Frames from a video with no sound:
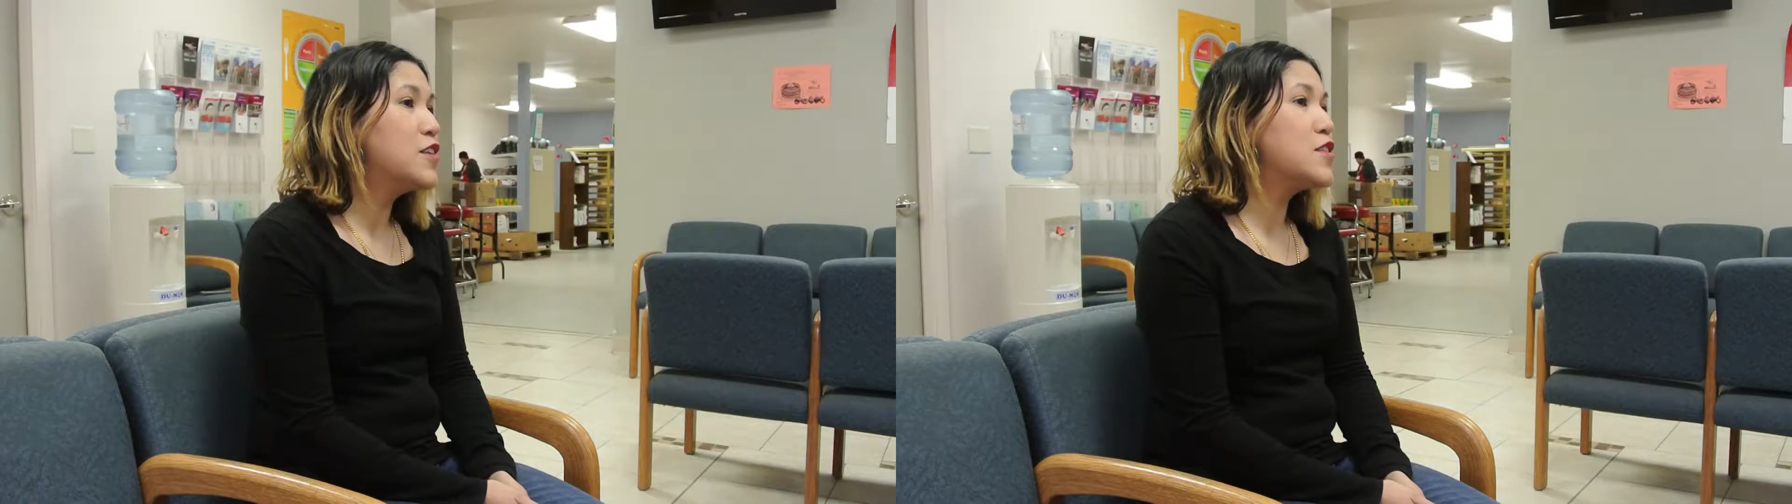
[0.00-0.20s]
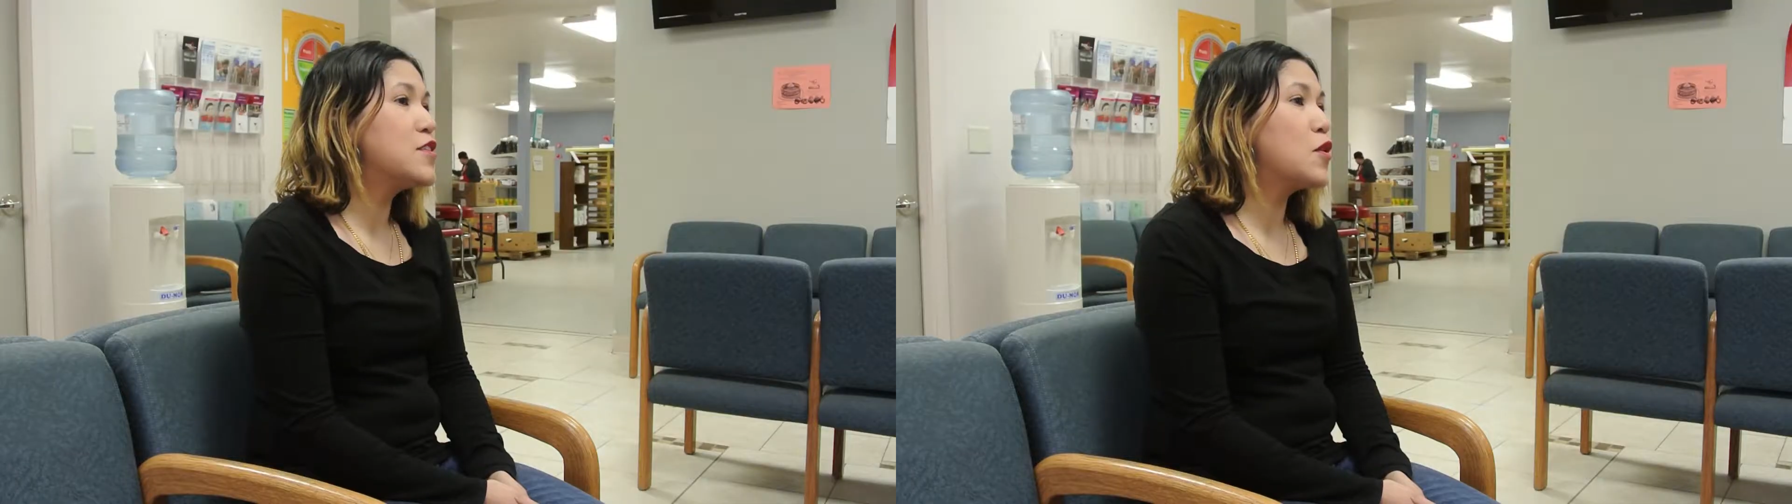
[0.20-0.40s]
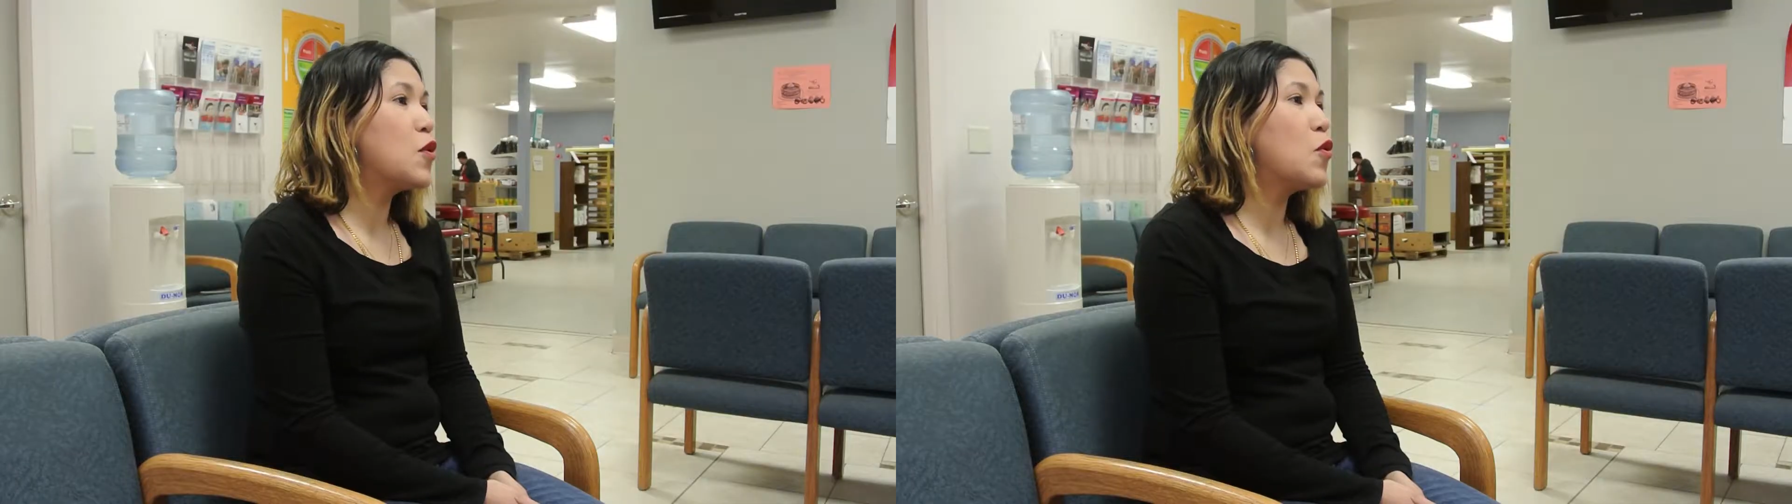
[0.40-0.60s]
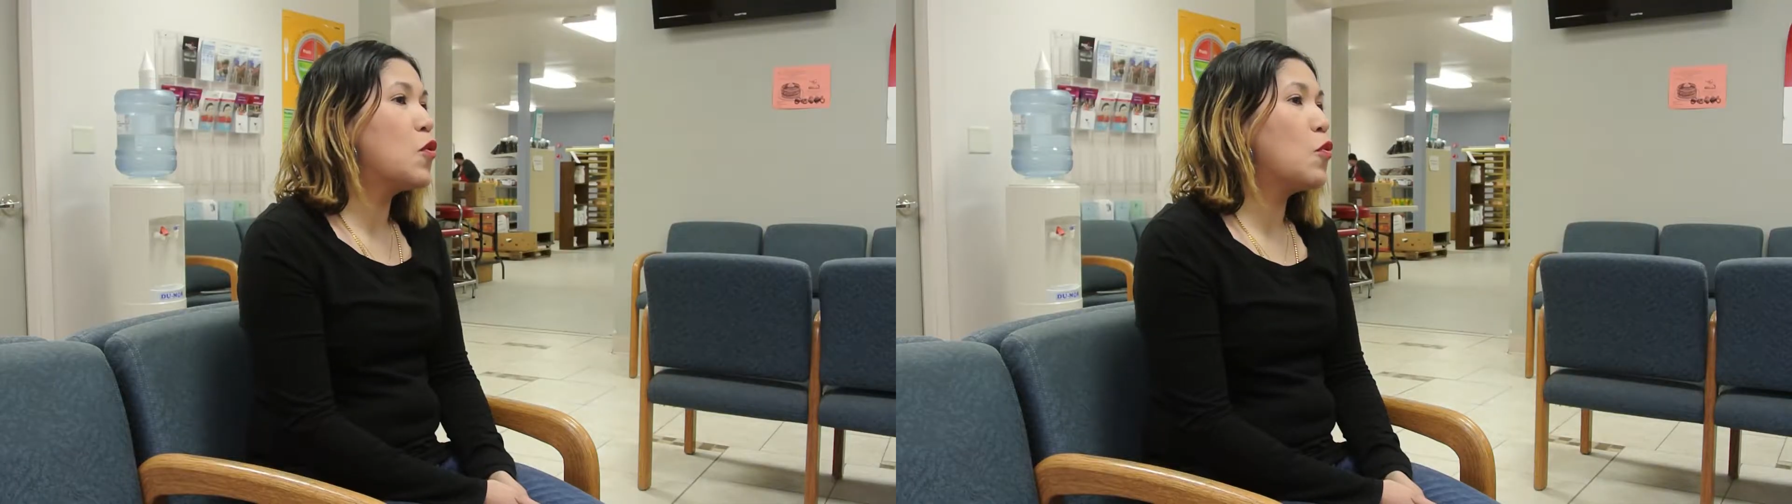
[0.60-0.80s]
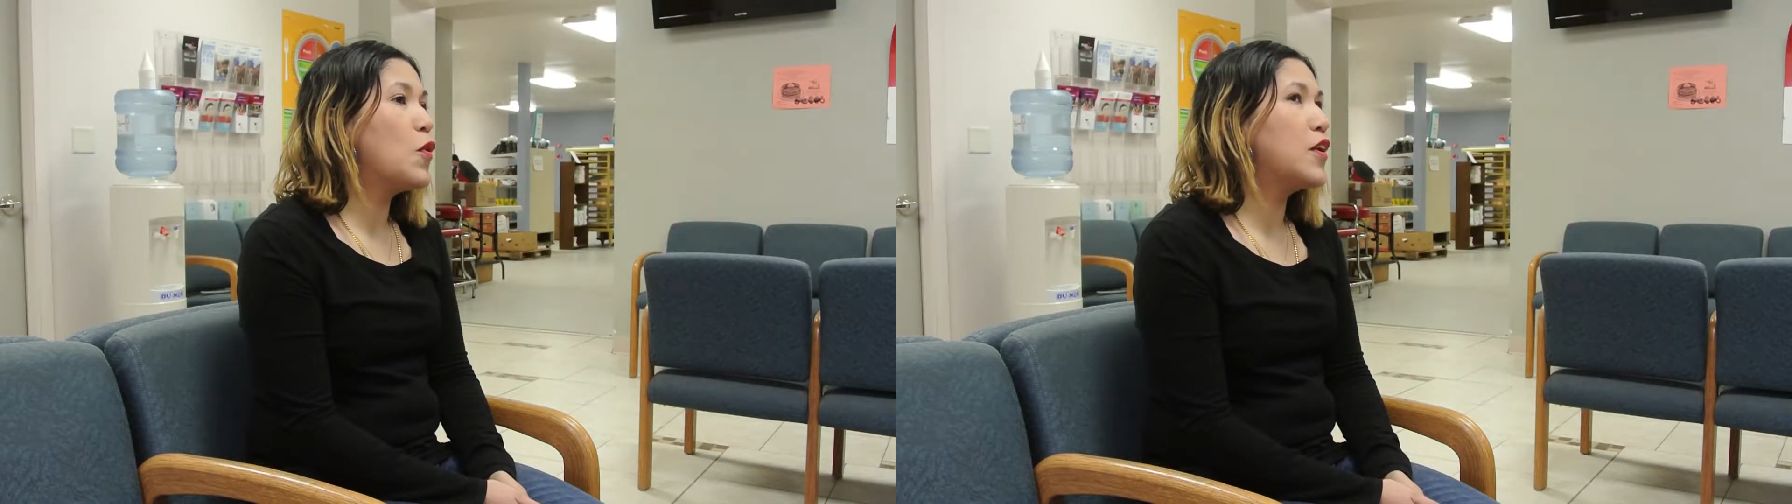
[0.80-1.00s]
so
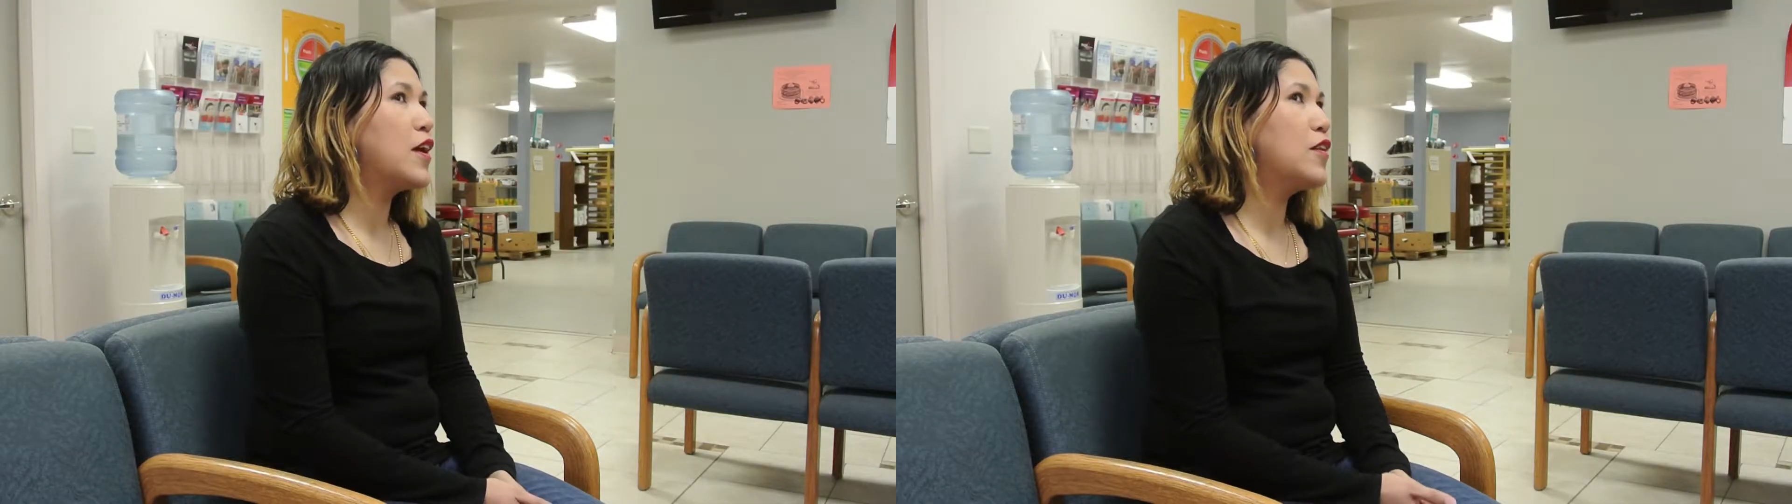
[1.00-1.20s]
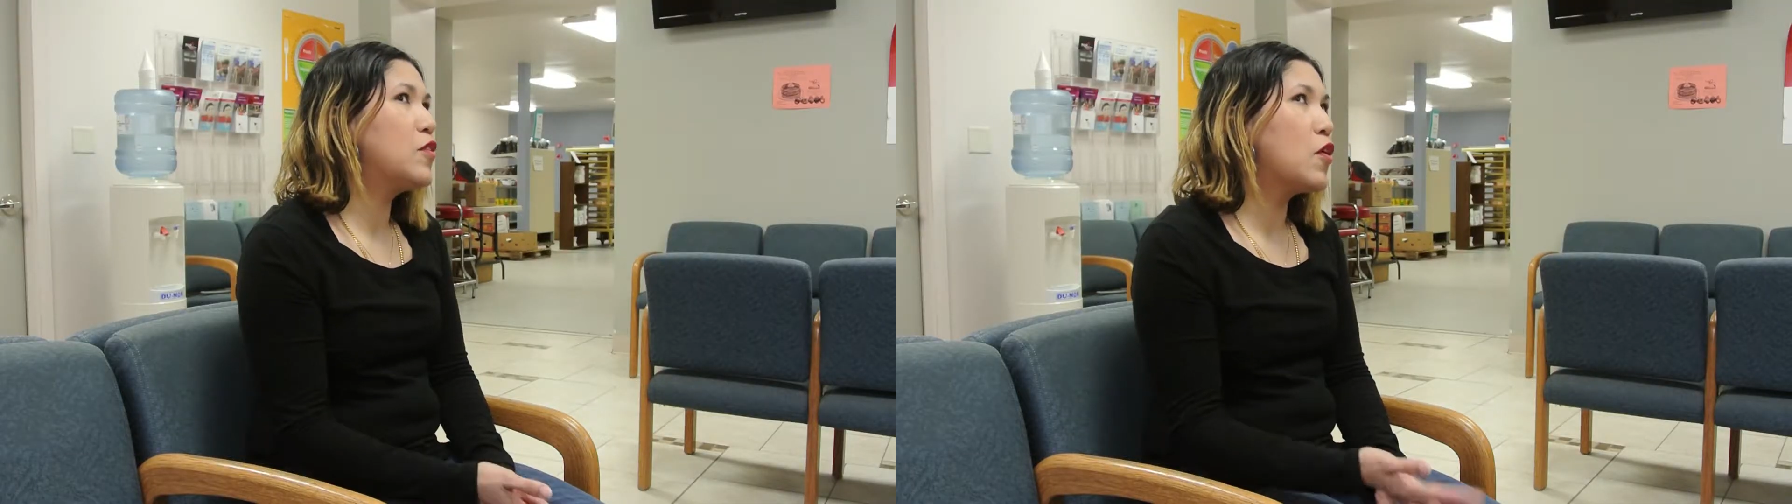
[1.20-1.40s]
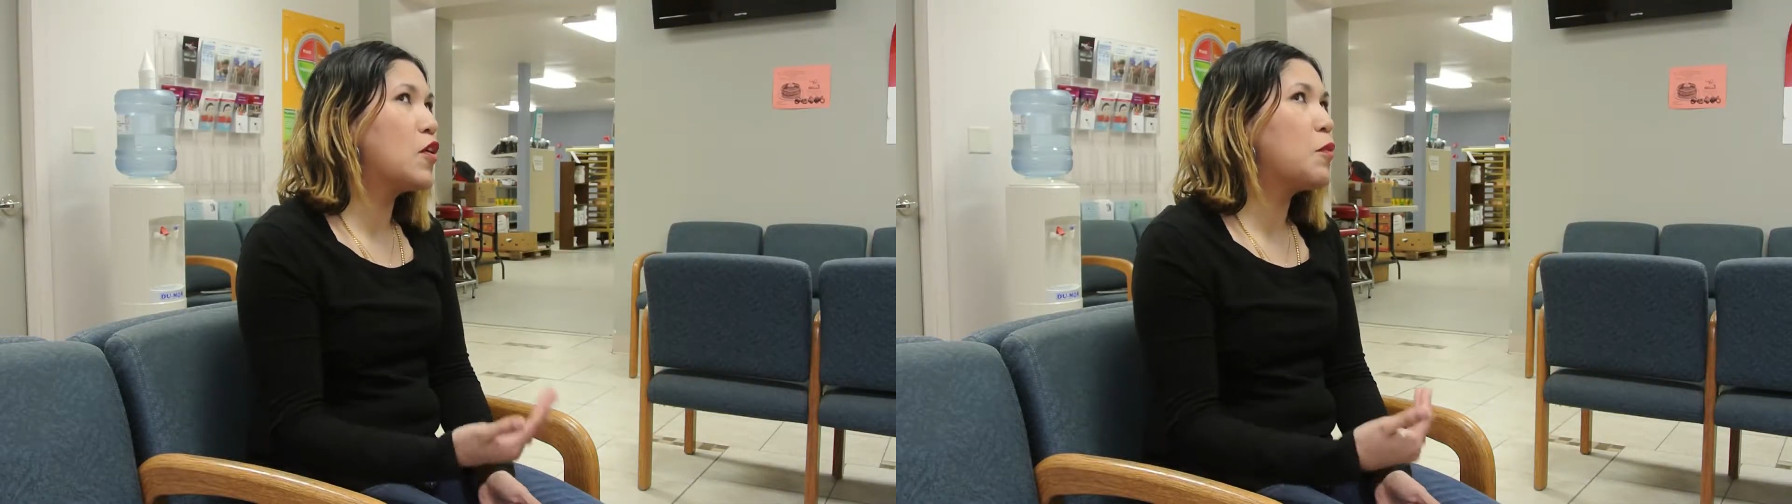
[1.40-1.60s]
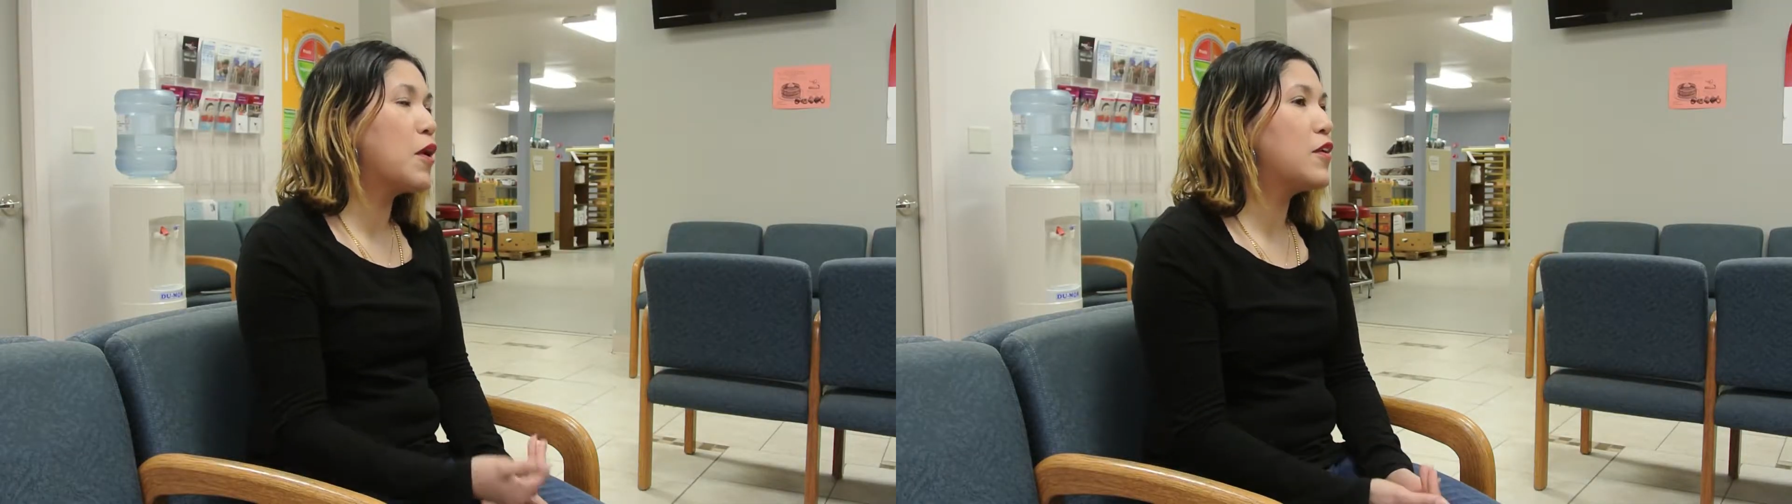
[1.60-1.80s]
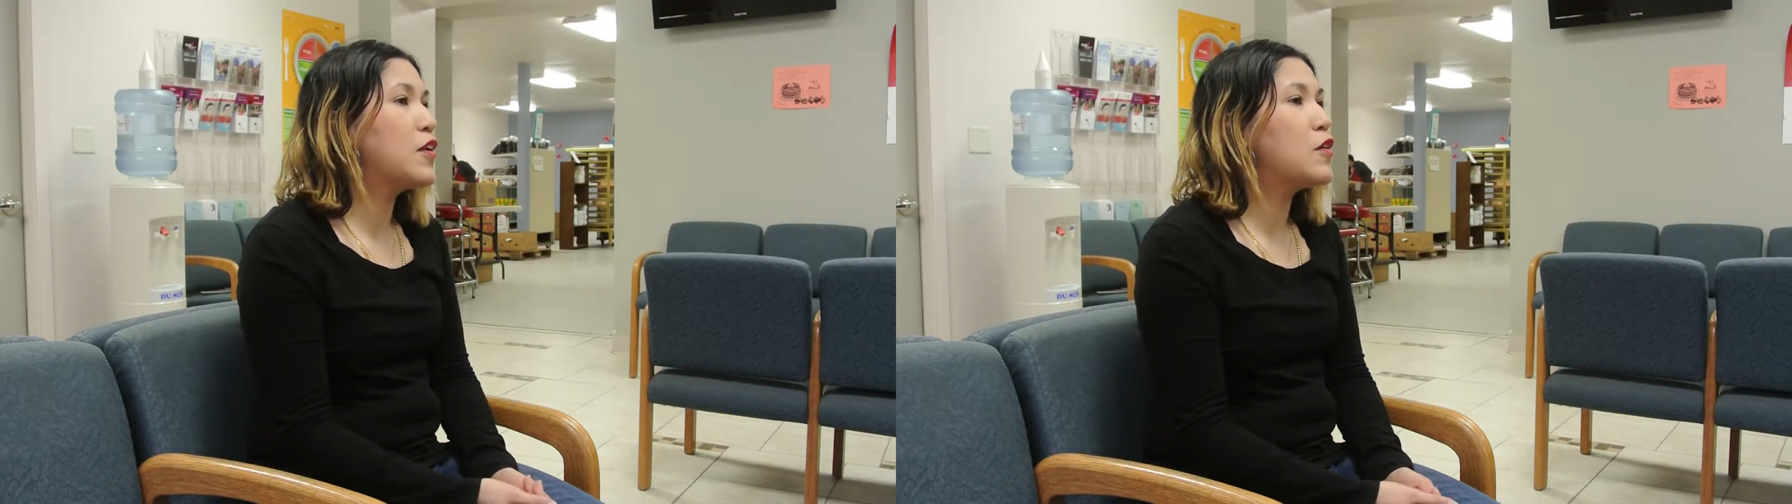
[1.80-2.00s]
when I thought
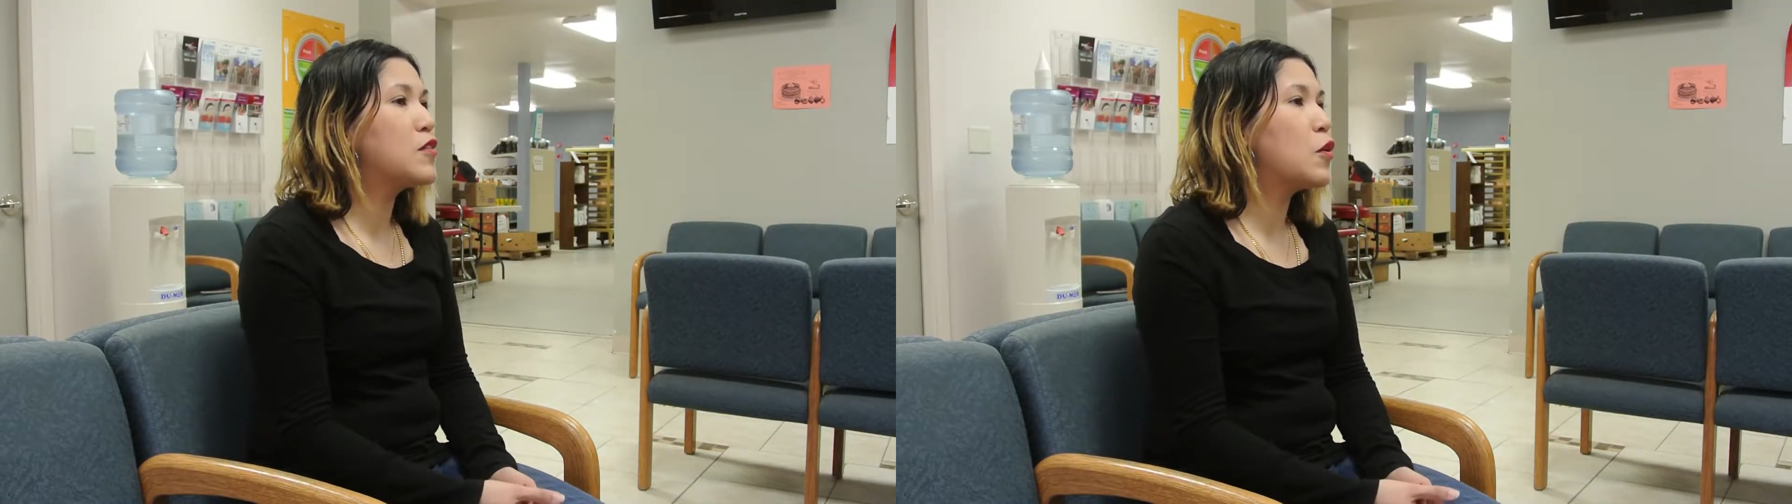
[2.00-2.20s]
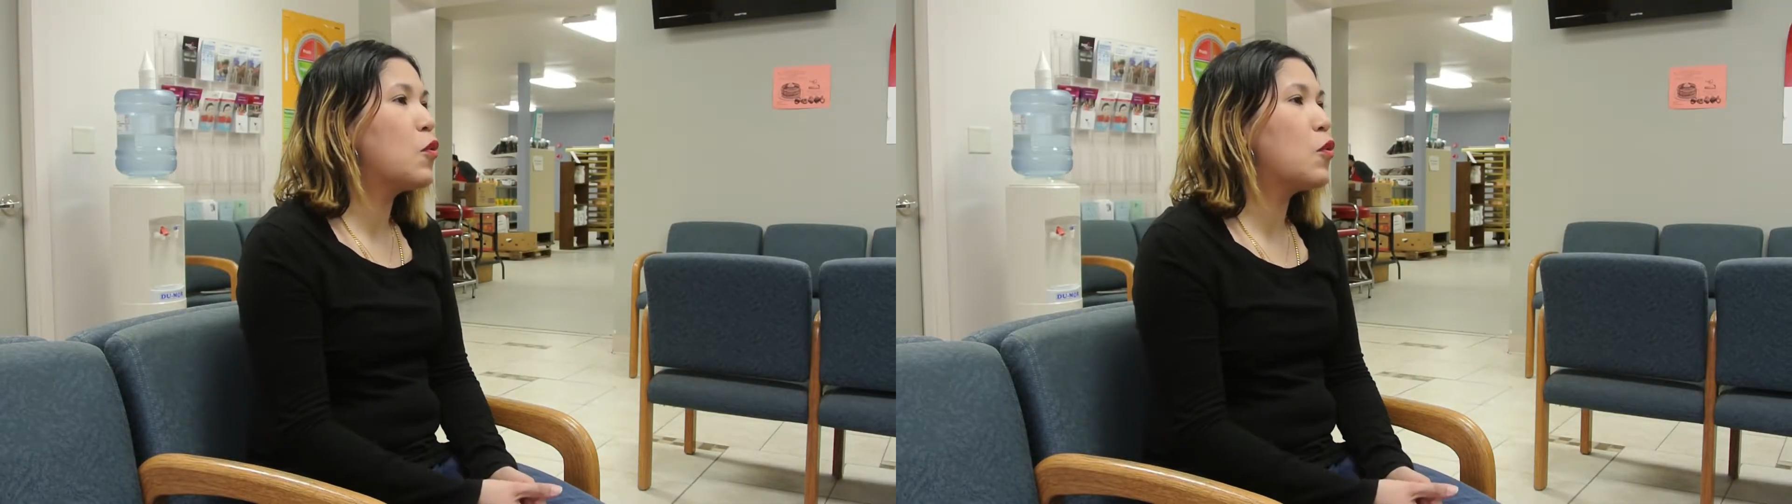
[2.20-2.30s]
about it, I was like,